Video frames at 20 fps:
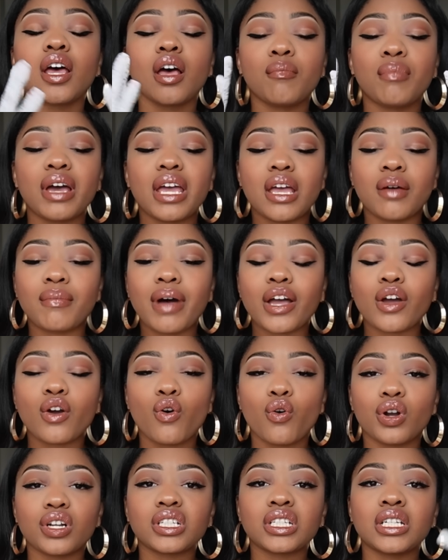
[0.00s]
but in my
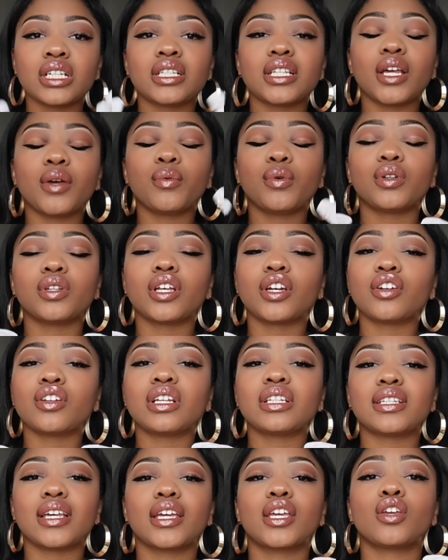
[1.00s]
courses, it will
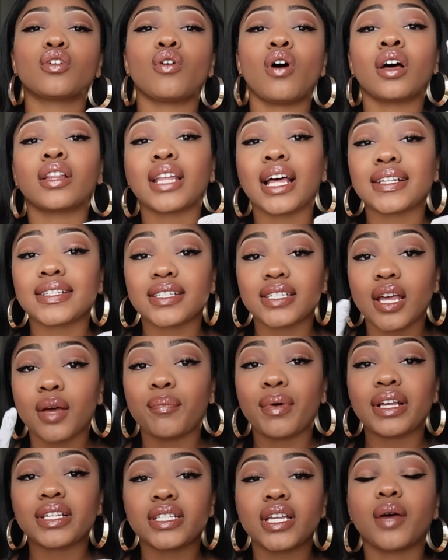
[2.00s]
literally take you on that
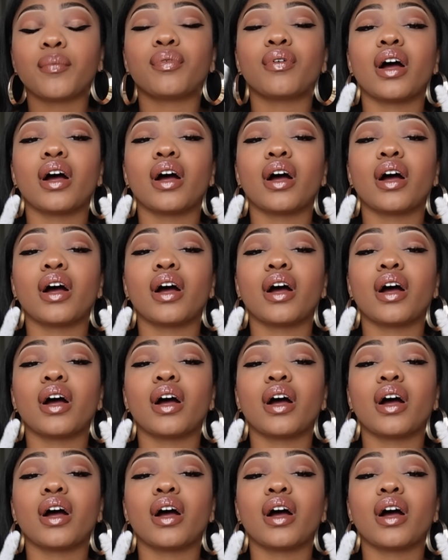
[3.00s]
step-by-step